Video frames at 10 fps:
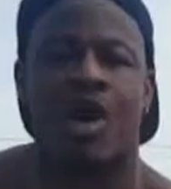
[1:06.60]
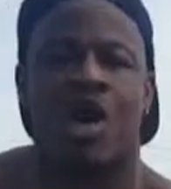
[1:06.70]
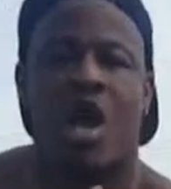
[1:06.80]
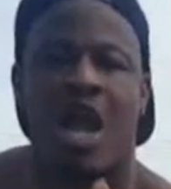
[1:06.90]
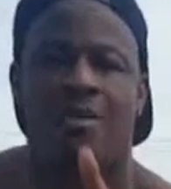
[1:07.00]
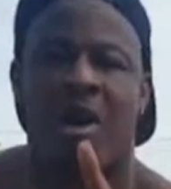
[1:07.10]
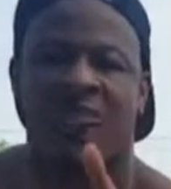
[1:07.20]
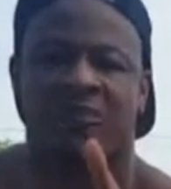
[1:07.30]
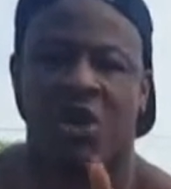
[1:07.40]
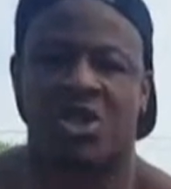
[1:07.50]
want to call out
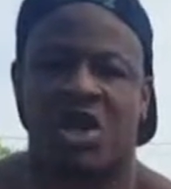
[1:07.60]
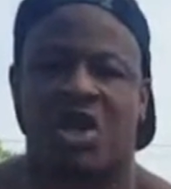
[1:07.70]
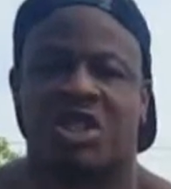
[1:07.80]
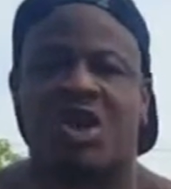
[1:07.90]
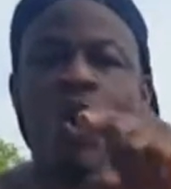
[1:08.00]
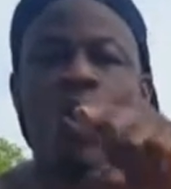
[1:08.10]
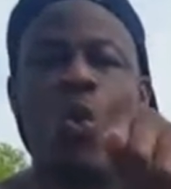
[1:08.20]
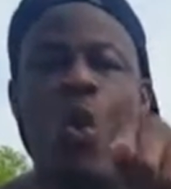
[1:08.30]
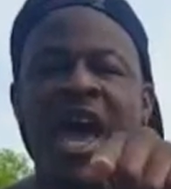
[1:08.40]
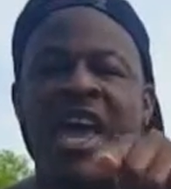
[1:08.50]
my first sergeant,
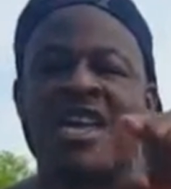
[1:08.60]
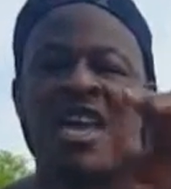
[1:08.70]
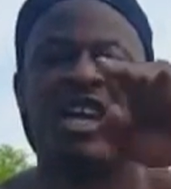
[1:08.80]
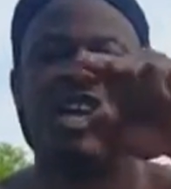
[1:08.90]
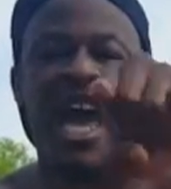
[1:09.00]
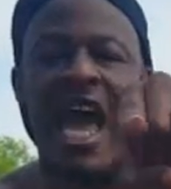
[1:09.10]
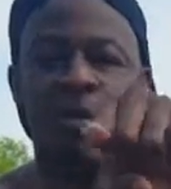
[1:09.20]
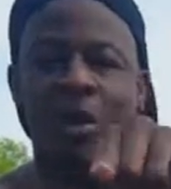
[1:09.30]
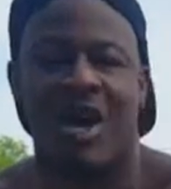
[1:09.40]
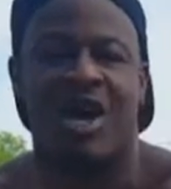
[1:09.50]
Way
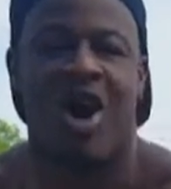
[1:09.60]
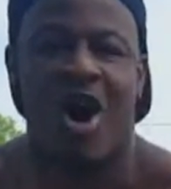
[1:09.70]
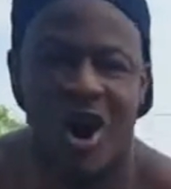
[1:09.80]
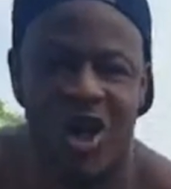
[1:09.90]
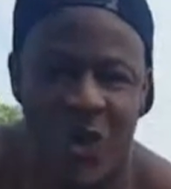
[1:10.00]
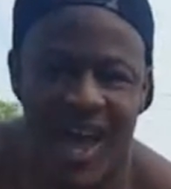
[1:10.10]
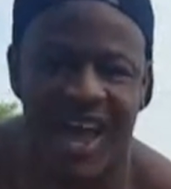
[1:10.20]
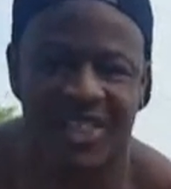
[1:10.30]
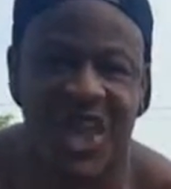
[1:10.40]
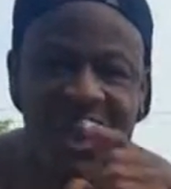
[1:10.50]
Gableman. All the way
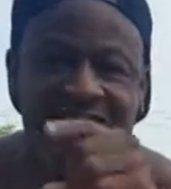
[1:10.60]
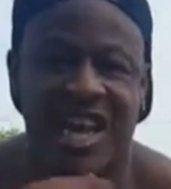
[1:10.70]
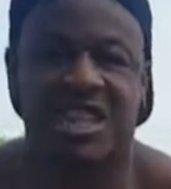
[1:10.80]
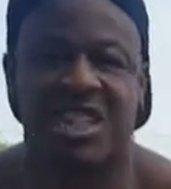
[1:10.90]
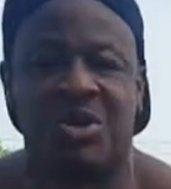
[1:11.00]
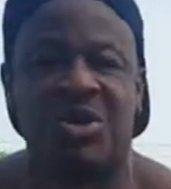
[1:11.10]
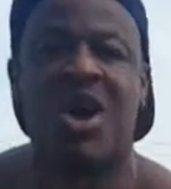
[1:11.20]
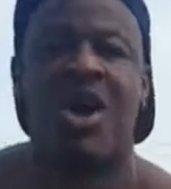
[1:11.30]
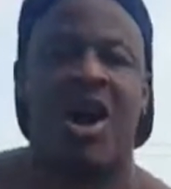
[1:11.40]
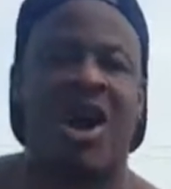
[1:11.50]
out there, I got you.
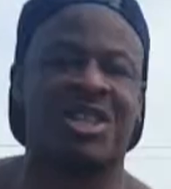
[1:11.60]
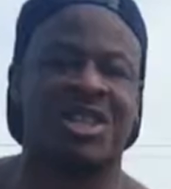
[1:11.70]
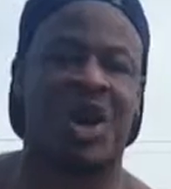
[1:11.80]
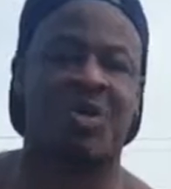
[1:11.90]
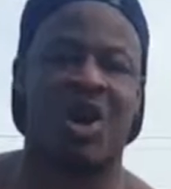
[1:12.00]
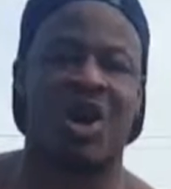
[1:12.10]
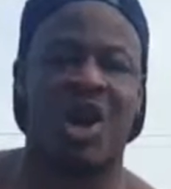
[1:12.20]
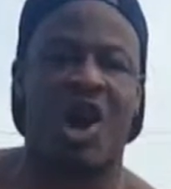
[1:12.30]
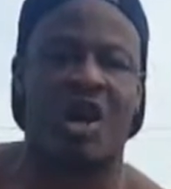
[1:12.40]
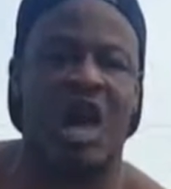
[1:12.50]
Also, I'm going to
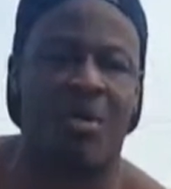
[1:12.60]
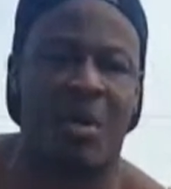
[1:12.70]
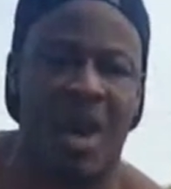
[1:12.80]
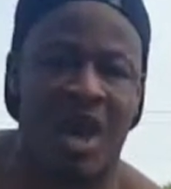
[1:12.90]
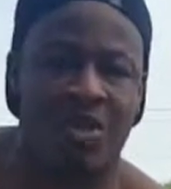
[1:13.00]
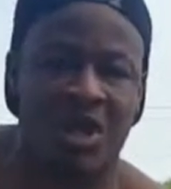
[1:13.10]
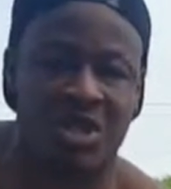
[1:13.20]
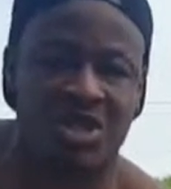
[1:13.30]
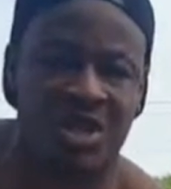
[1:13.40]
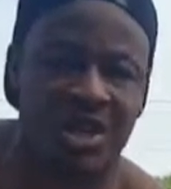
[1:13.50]
call out my man,
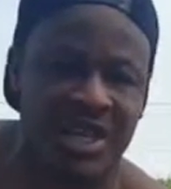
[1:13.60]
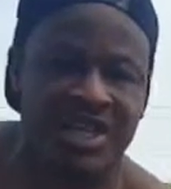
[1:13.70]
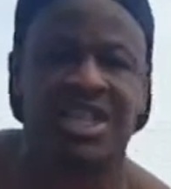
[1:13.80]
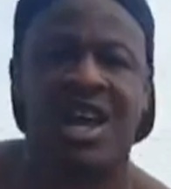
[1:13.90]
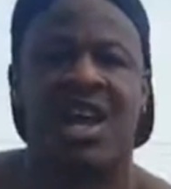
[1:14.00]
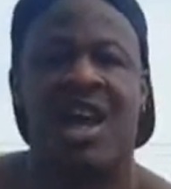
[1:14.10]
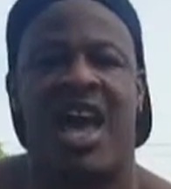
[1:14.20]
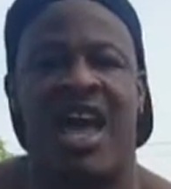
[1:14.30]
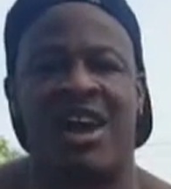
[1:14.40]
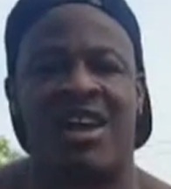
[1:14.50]
Richard Solis.
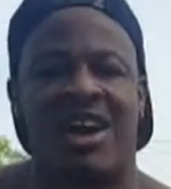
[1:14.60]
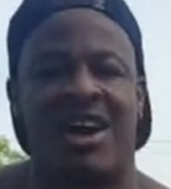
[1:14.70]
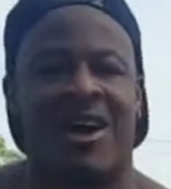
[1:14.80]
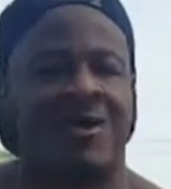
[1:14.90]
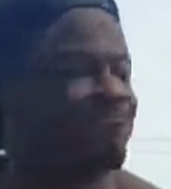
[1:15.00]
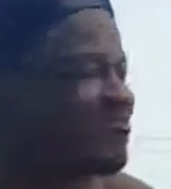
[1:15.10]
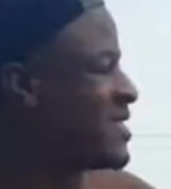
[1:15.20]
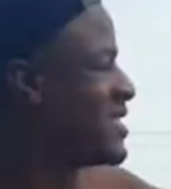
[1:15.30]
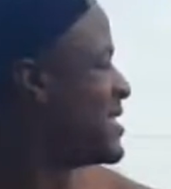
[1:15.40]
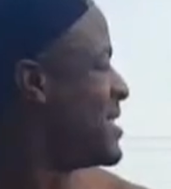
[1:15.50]
And, um,
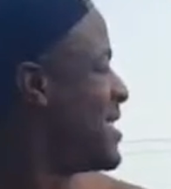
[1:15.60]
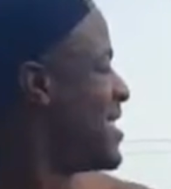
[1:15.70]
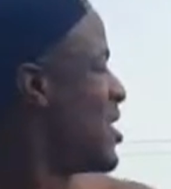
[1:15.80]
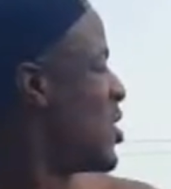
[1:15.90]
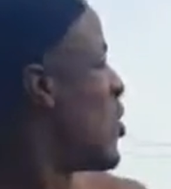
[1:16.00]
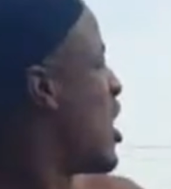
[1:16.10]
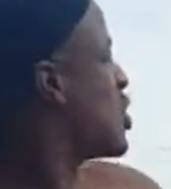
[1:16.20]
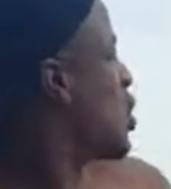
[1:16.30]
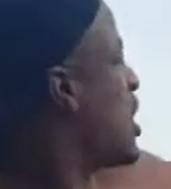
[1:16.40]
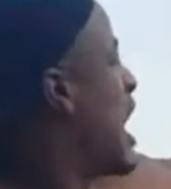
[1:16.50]
who you else?
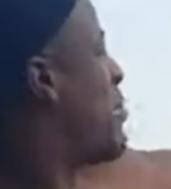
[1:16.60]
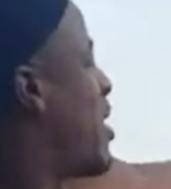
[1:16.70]
Just, you just